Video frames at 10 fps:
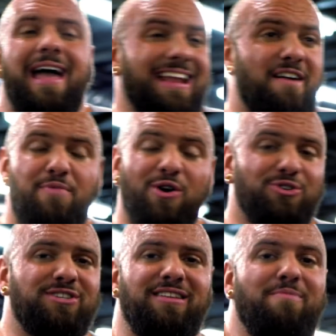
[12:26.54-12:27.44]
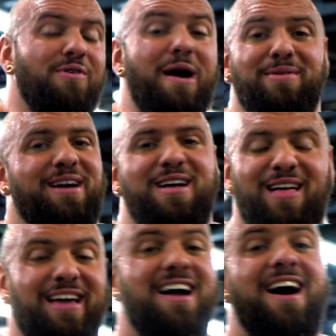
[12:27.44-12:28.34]
And I've posted it probably
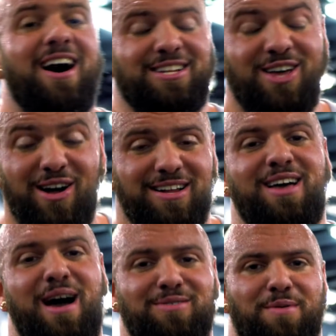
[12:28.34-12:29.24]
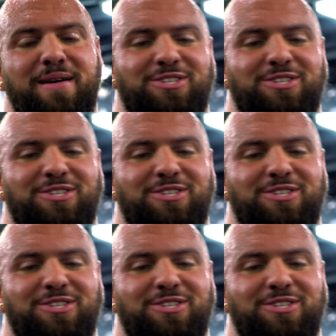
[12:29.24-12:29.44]
like a ton of times on my